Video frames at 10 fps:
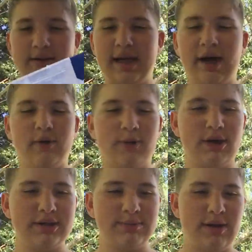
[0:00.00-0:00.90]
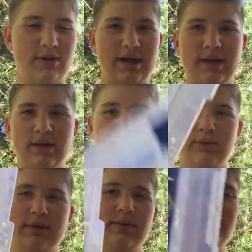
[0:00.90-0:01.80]
tackle boxes better, I got a clear
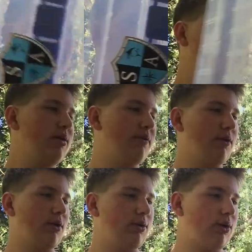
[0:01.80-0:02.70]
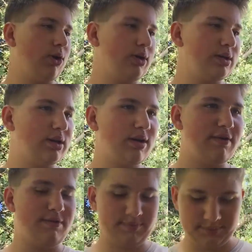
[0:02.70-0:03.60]
one for all the stuff.
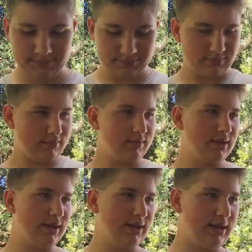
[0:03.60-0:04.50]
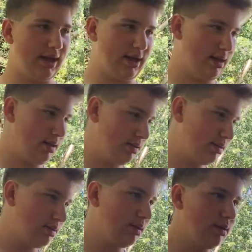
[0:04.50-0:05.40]
And then
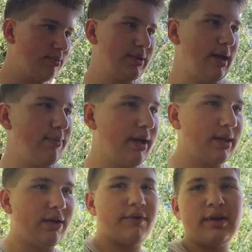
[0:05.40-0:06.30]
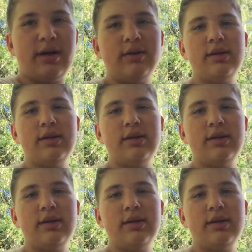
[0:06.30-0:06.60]
that bag there for now.